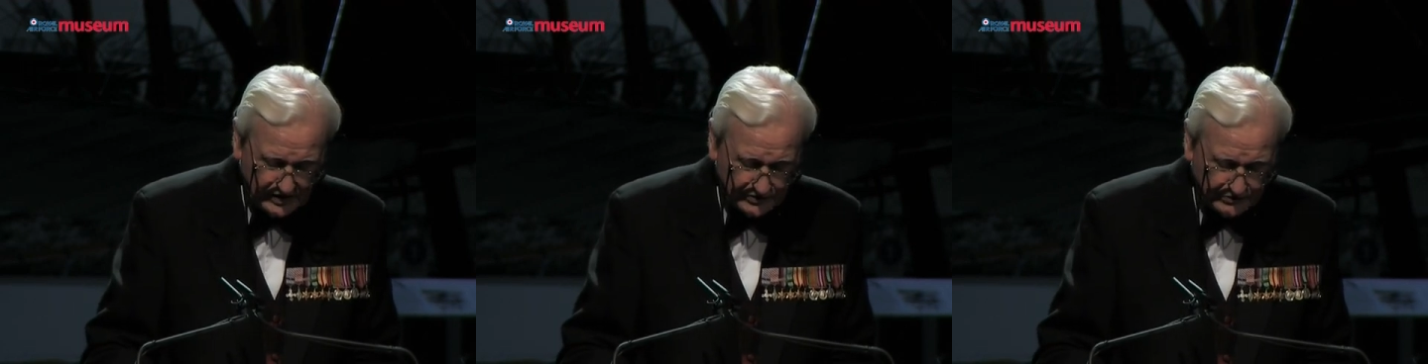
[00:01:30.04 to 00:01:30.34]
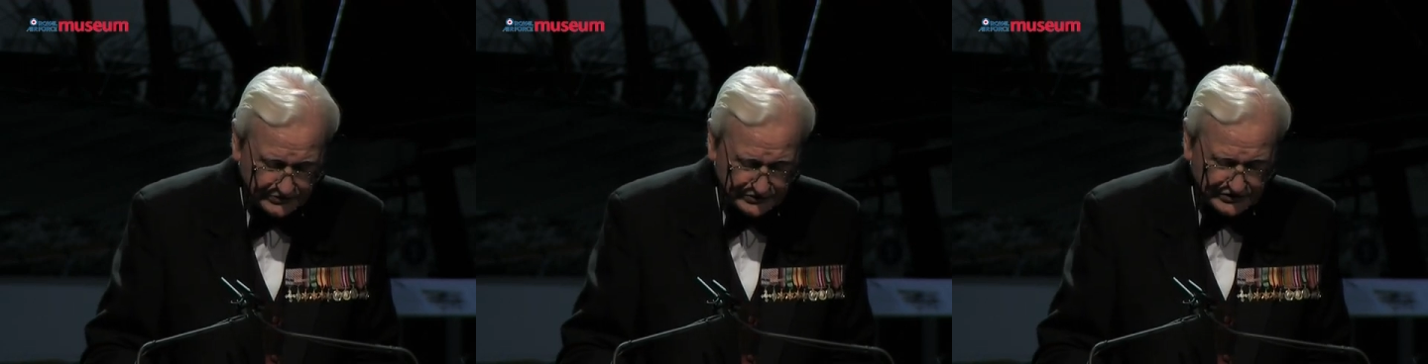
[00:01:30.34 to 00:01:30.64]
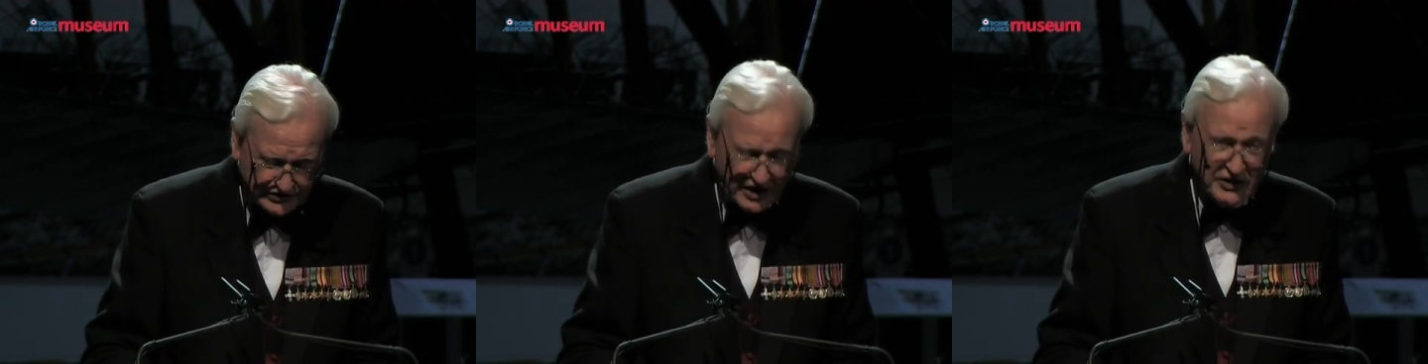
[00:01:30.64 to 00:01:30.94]
which was
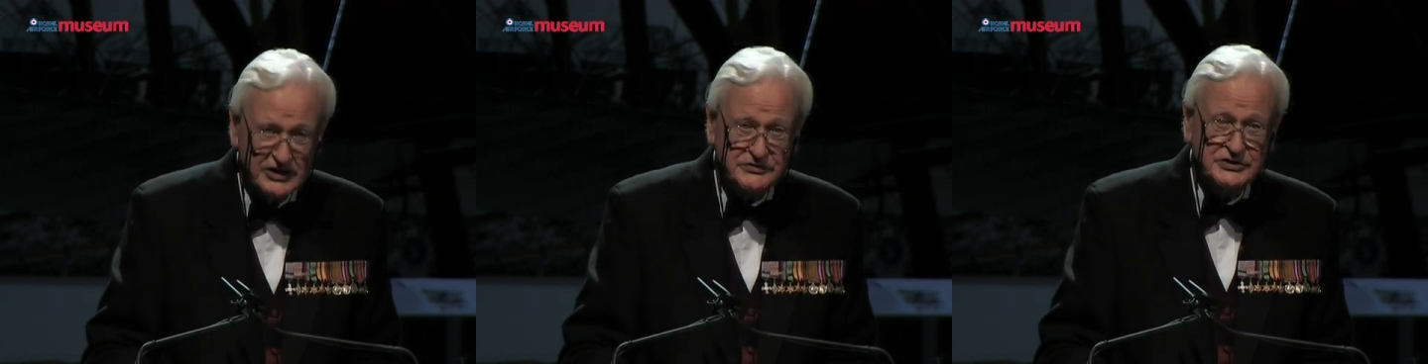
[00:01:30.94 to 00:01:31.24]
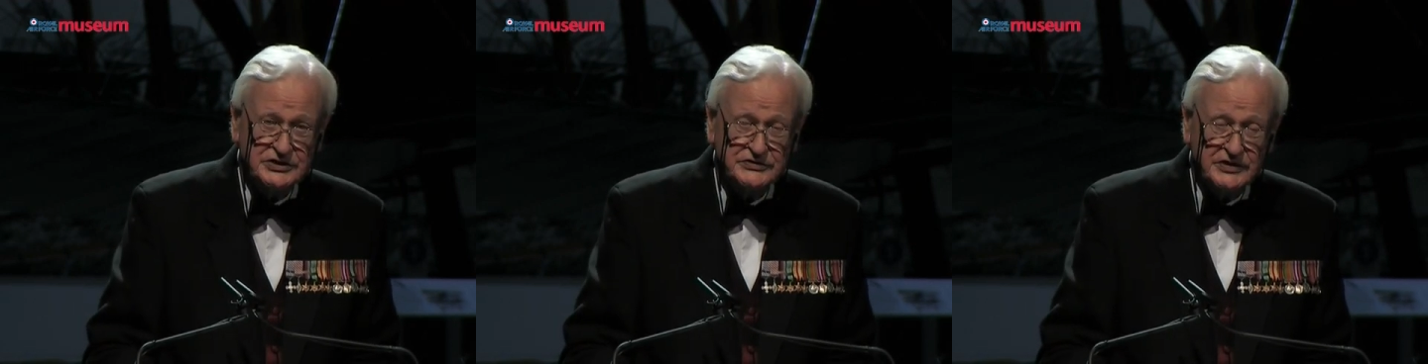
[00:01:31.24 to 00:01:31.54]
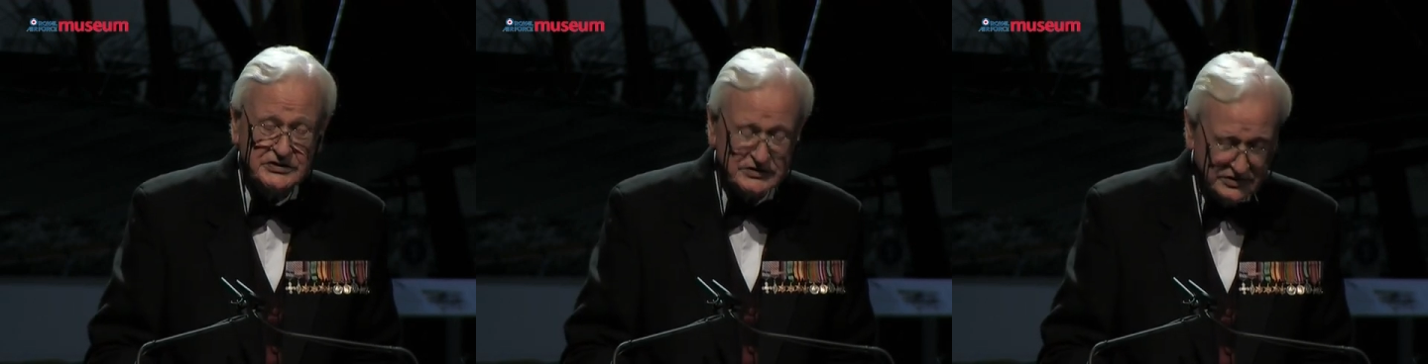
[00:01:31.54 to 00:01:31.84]
at RAF Church
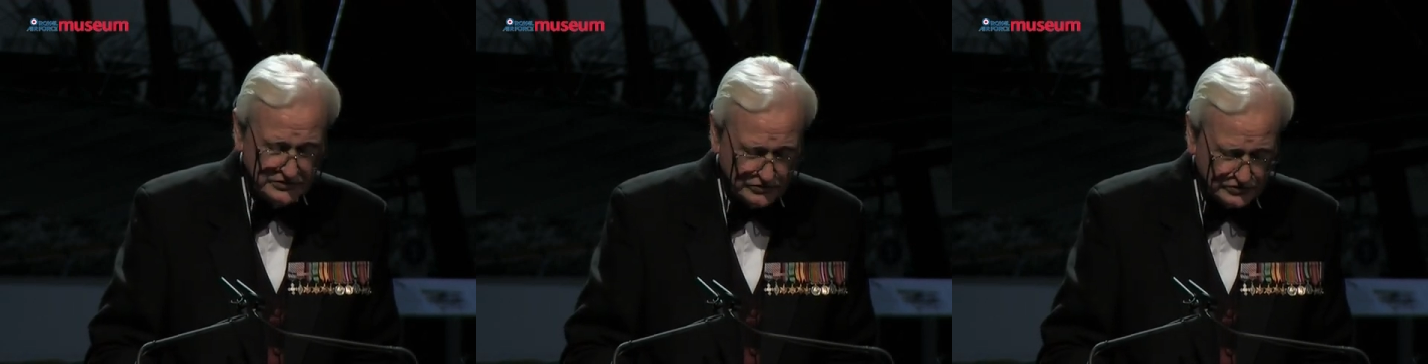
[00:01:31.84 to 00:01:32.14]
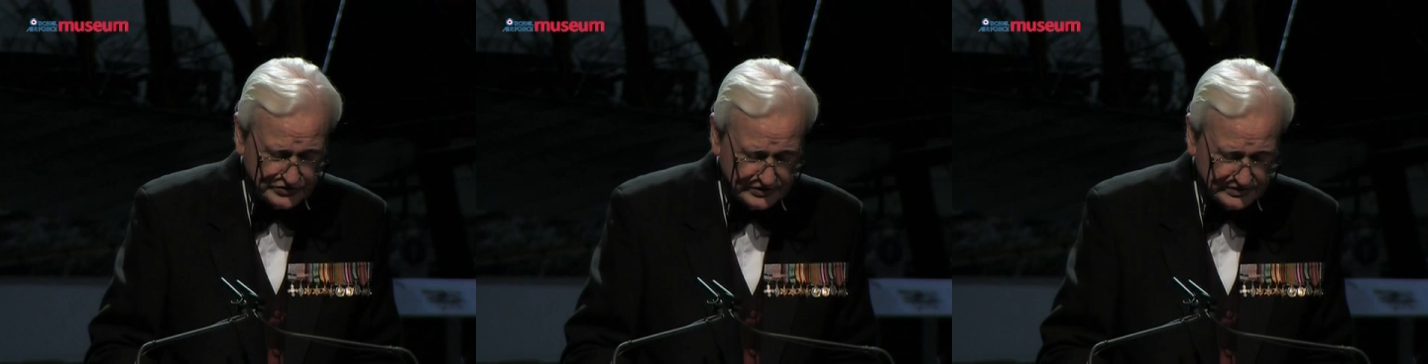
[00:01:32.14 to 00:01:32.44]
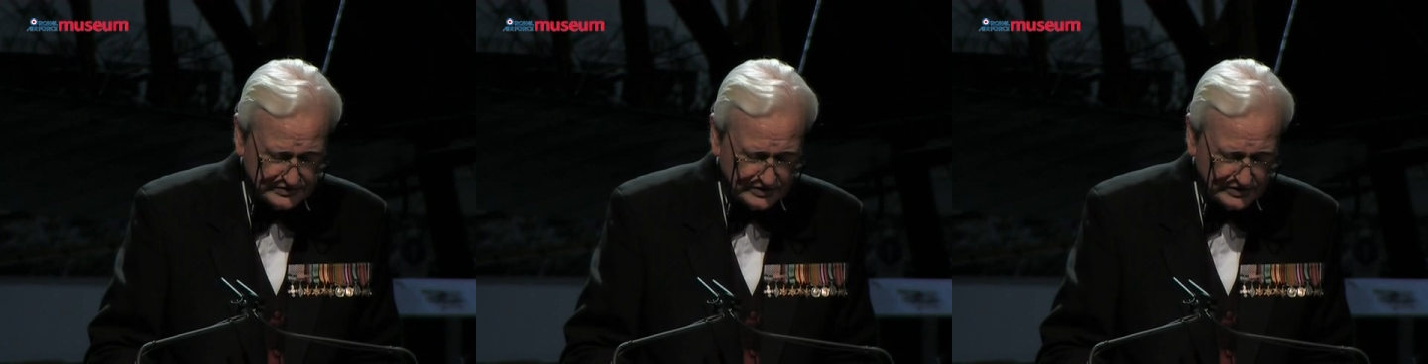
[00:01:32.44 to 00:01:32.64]
Fenton in Yorkshire.